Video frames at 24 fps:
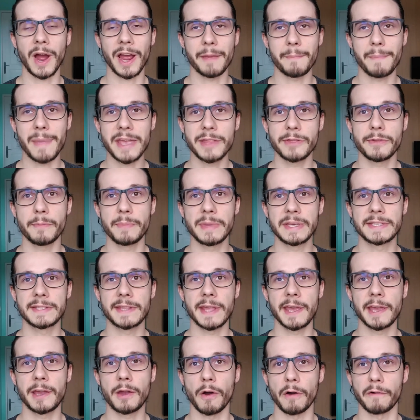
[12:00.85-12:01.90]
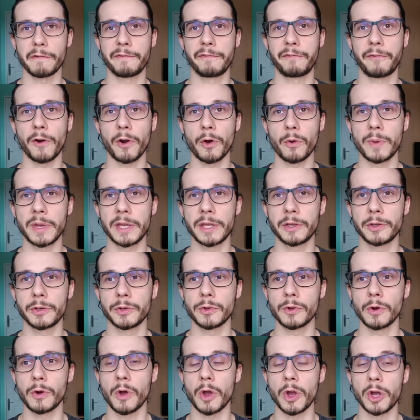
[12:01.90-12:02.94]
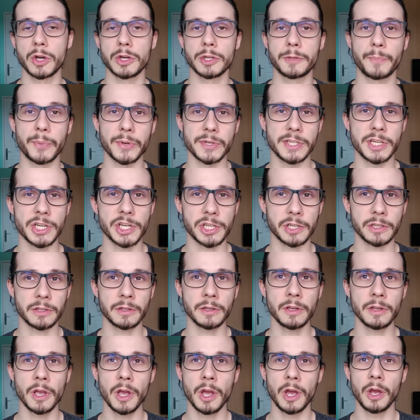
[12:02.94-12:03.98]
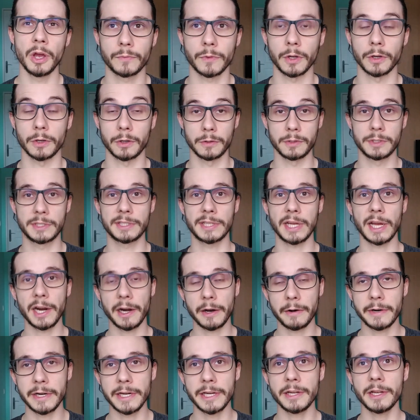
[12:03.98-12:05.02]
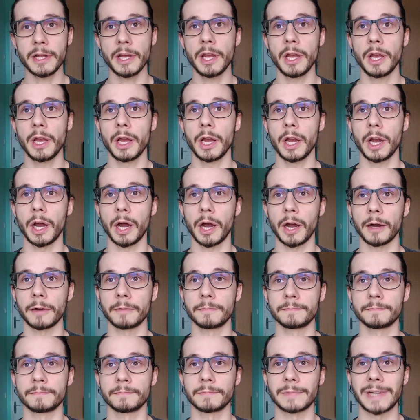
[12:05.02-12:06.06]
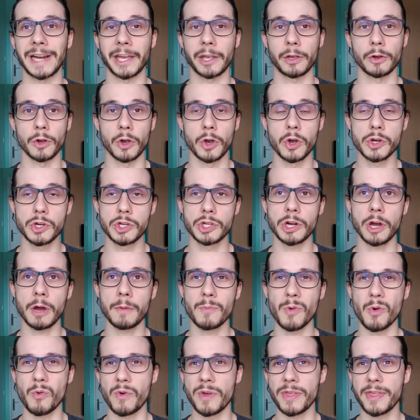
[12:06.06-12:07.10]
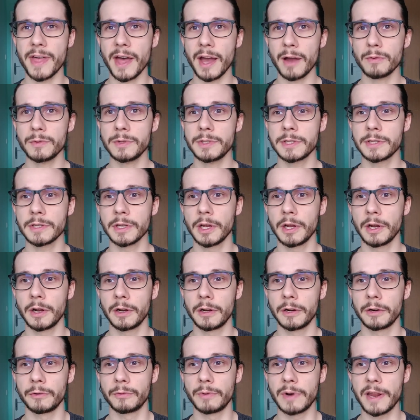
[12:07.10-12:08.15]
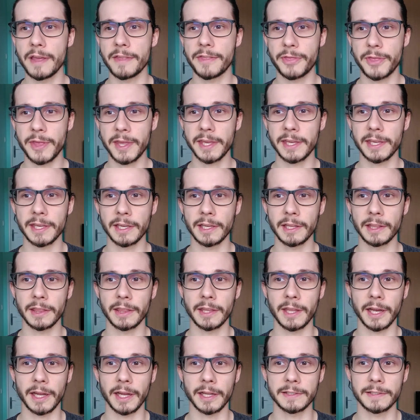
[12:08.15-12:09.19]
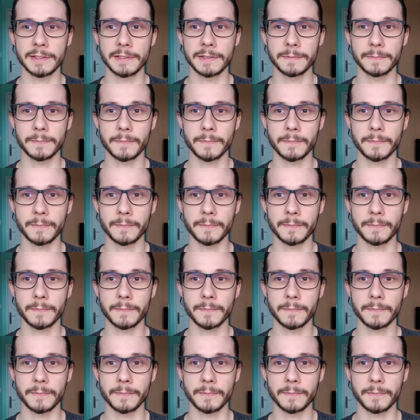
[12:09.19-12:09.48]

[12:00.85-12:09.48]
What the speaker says: I made the mistake of following, you know, a good position, a good salary, like a good job, without really thinking that